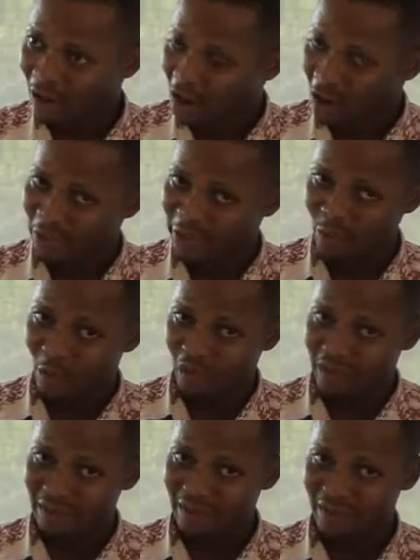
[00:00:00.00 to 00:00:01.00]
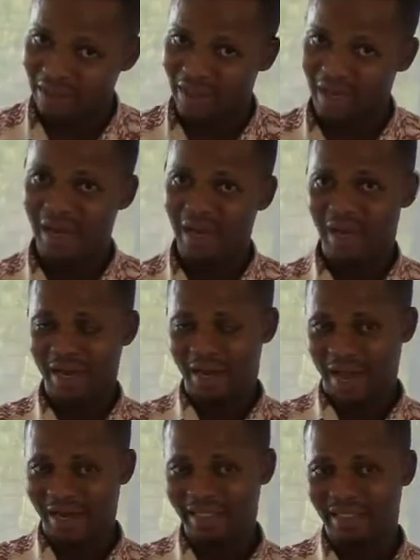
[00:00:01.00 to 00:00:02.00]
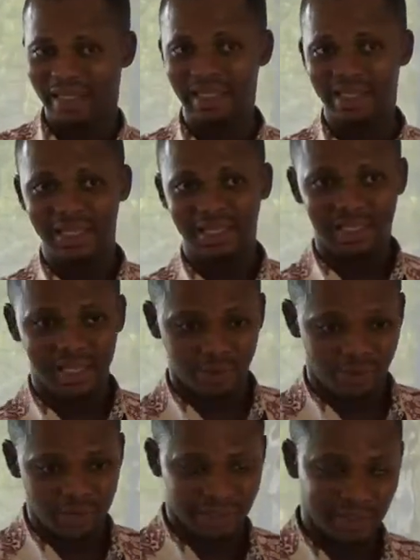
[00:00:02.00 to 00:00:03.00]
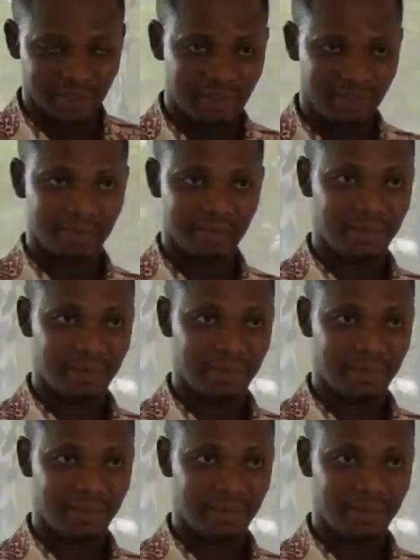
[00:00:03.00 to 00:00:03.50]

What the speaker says: Always what? 90 degrees.